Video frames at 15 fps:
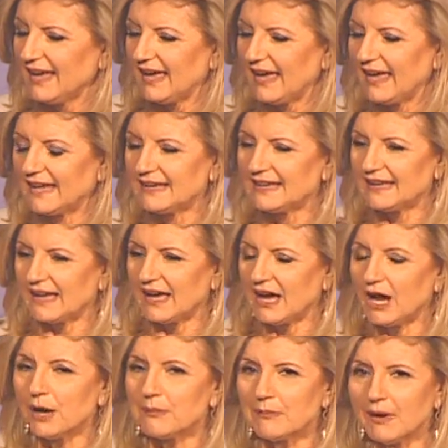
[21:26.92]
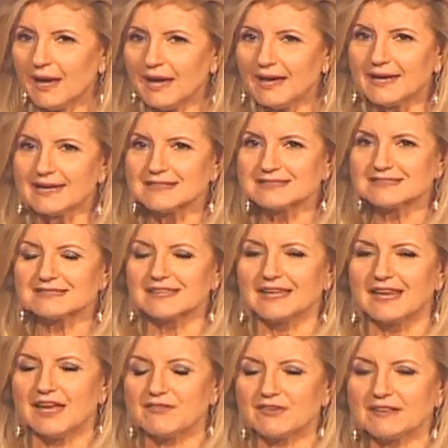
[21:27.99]
And our minds
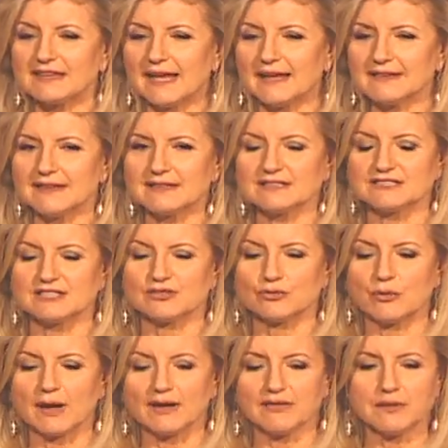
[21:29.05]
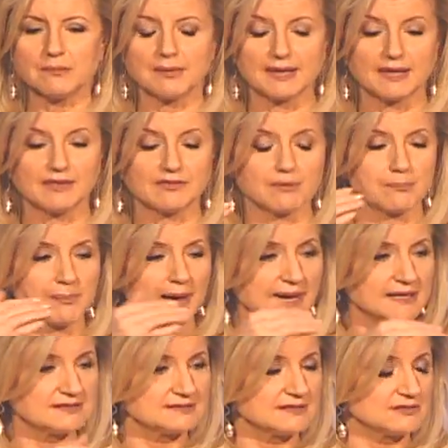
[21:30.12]
have a tendency to either be in the
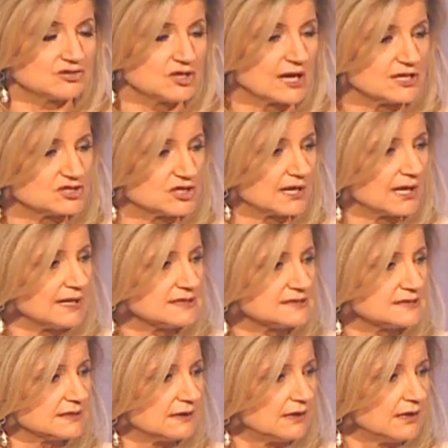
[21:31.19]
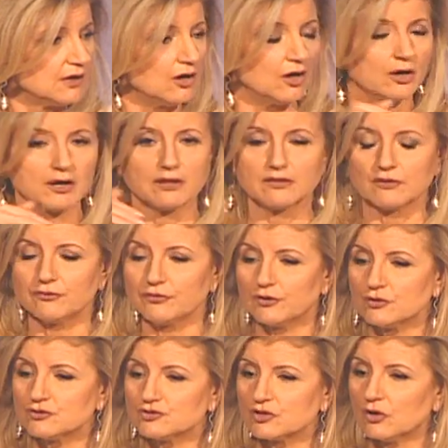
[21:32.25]
past judging us or in the
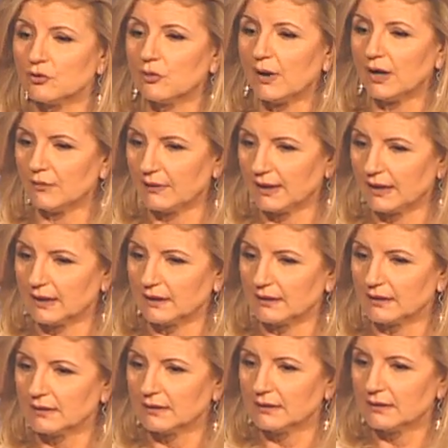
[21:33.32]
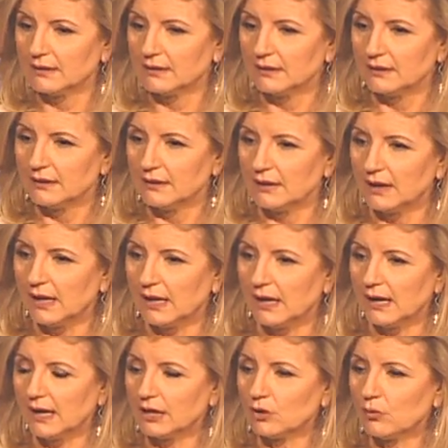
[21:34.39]
future worrying.
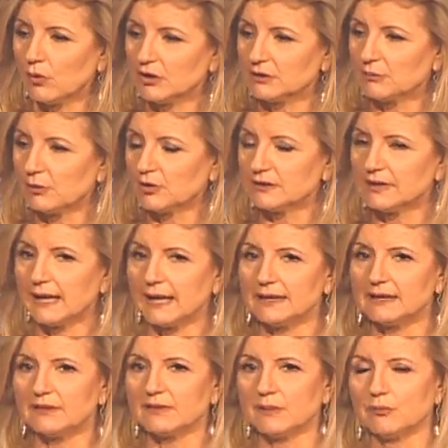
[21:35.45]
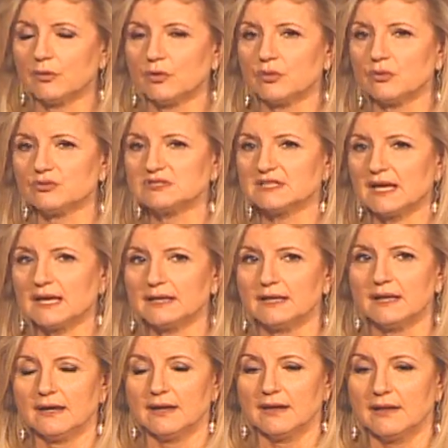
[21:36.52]
I quote Montaigne in the book, who said,
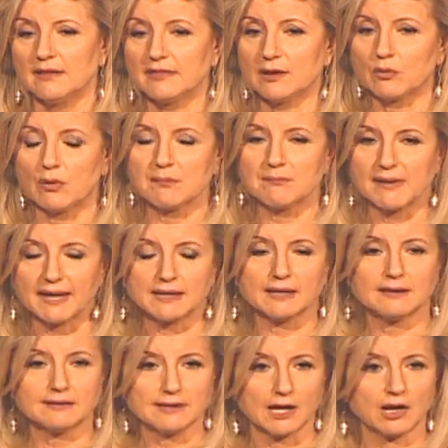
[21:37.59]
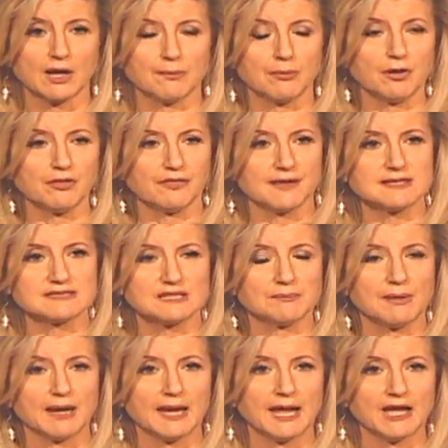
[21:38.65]
"There were many terrible things in
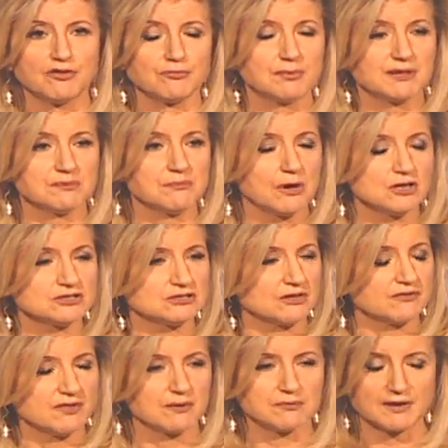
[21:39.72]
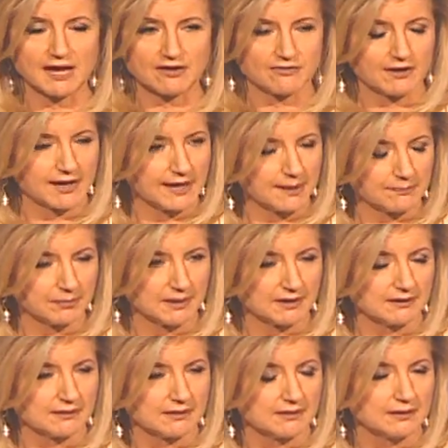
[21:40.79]
my life, but most of them never
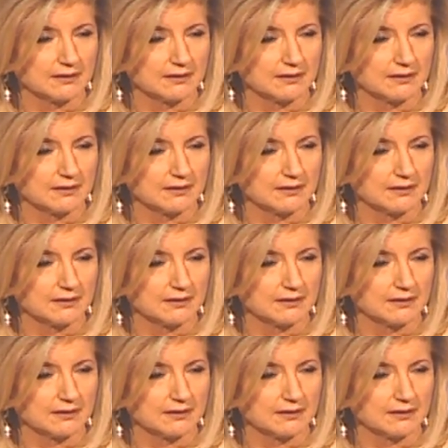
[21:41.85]
happened."